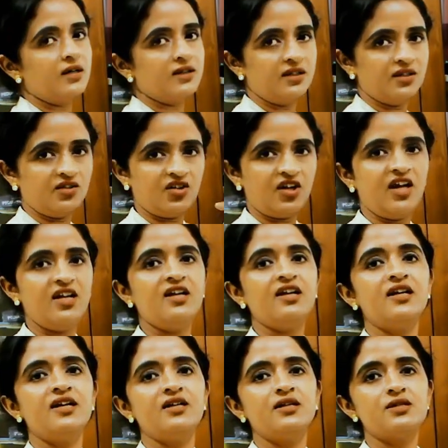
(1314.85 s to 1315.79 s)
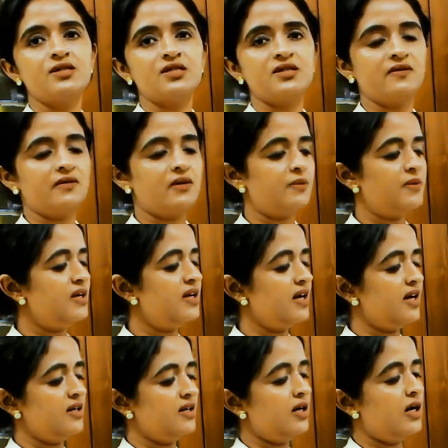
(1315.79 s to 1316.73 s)
the cranial end is developing
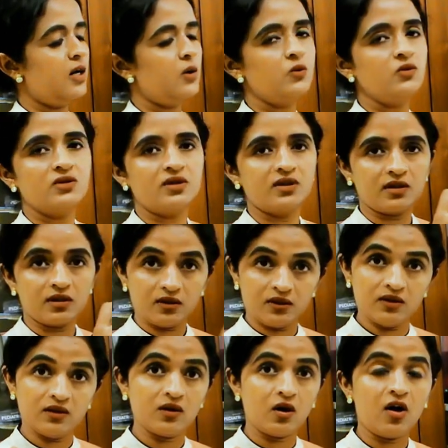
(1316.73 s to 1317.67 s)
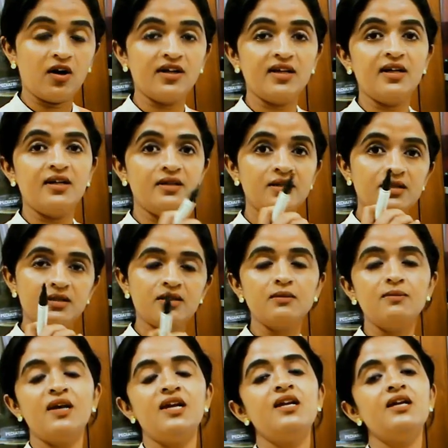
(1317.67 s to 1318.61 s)
and how the caudal end is
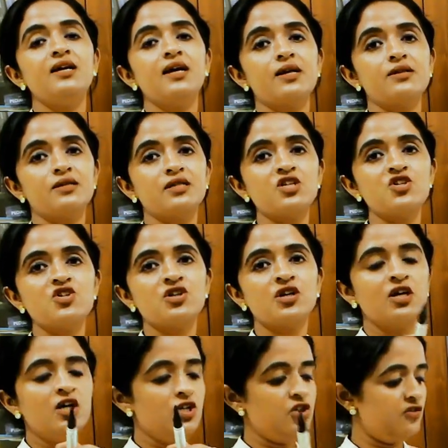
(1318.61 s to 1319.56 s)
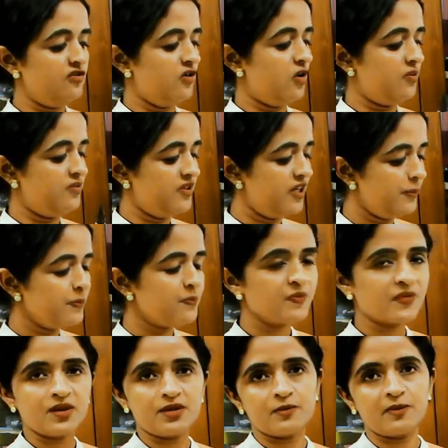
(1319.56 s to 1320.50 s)
remaining as such to form the
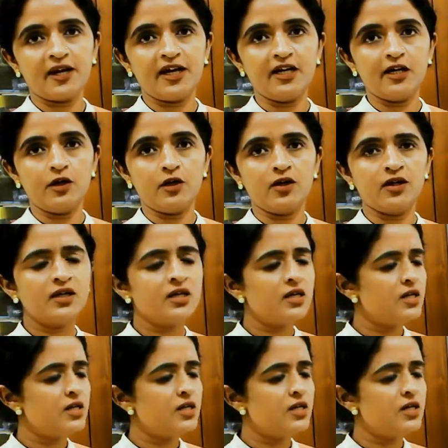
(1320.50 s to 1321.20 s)
spinal cord.